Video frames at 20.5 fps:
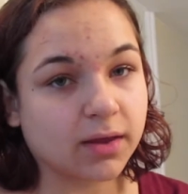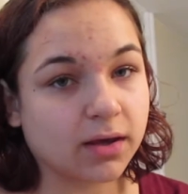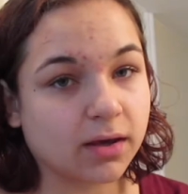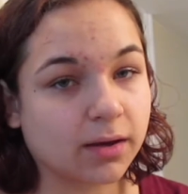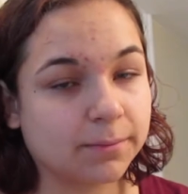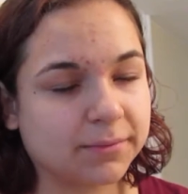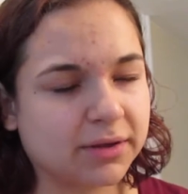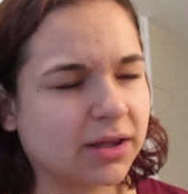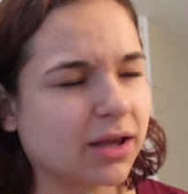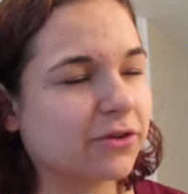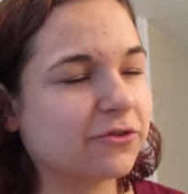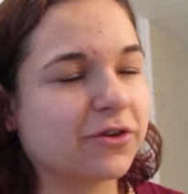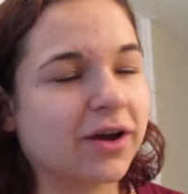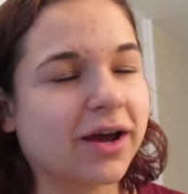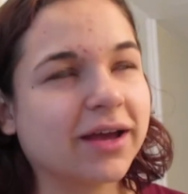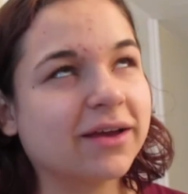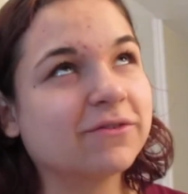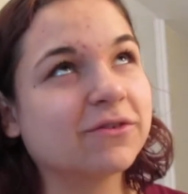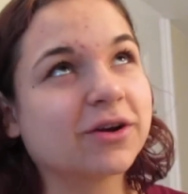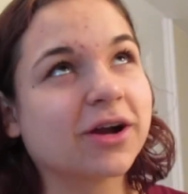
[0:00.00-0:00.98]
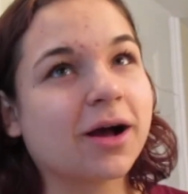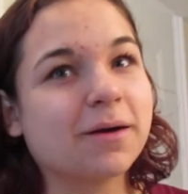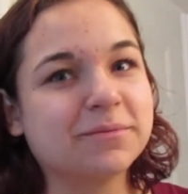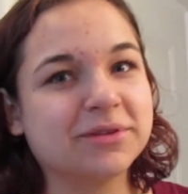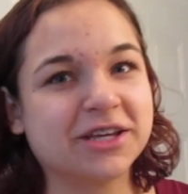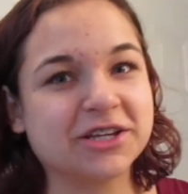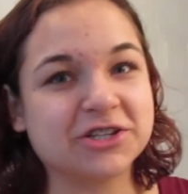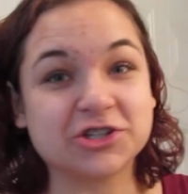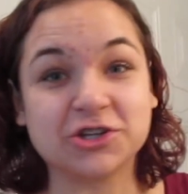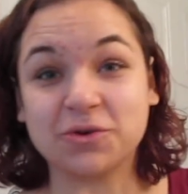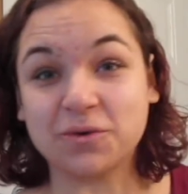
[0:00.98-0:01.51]
I mean not dry, for
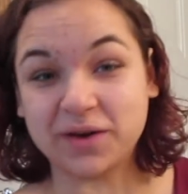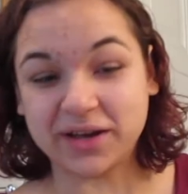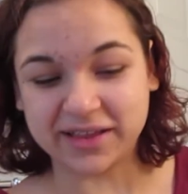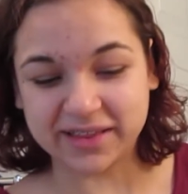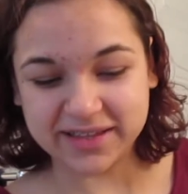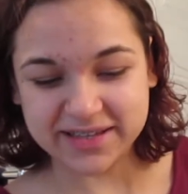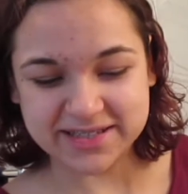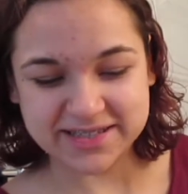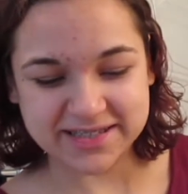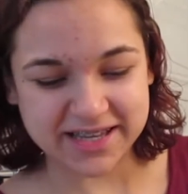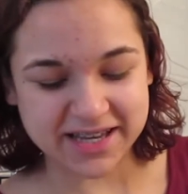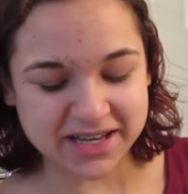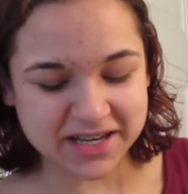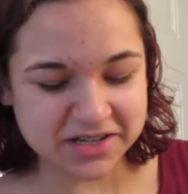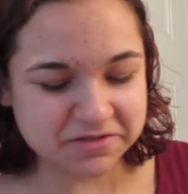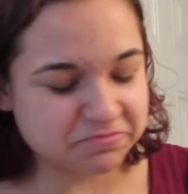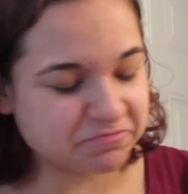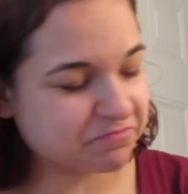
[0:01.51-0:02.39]
combination oily skin.